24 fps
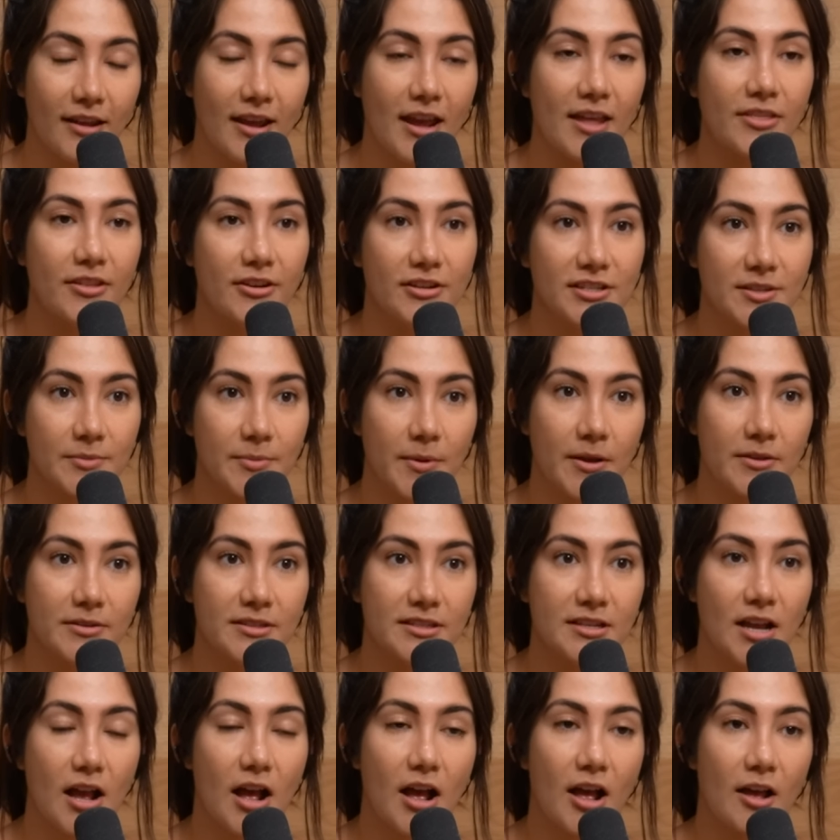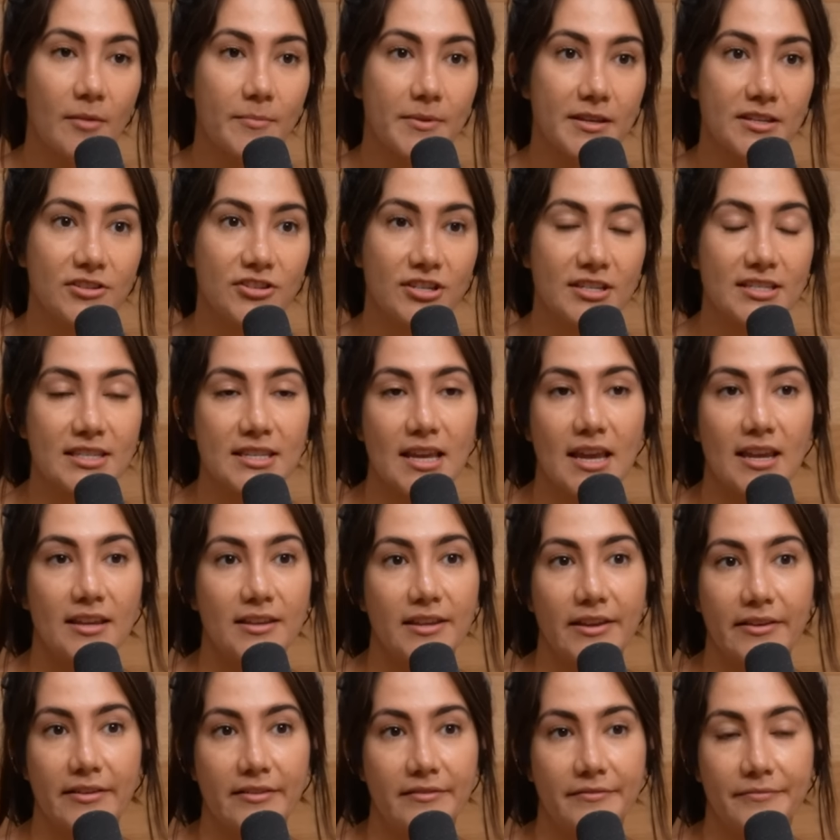And they're supposed to all be just
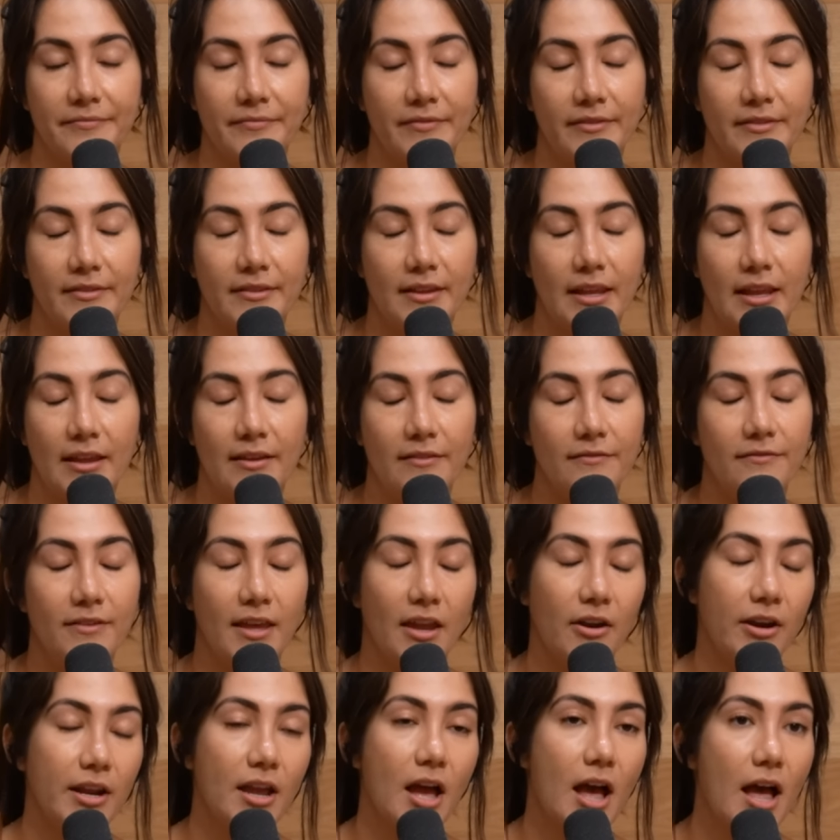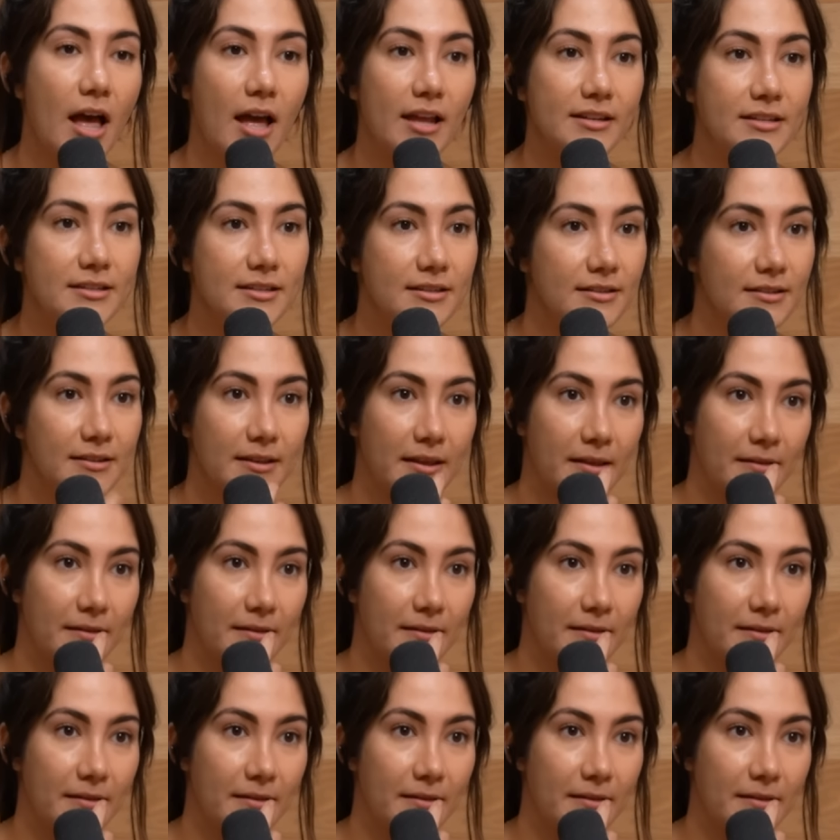like very hot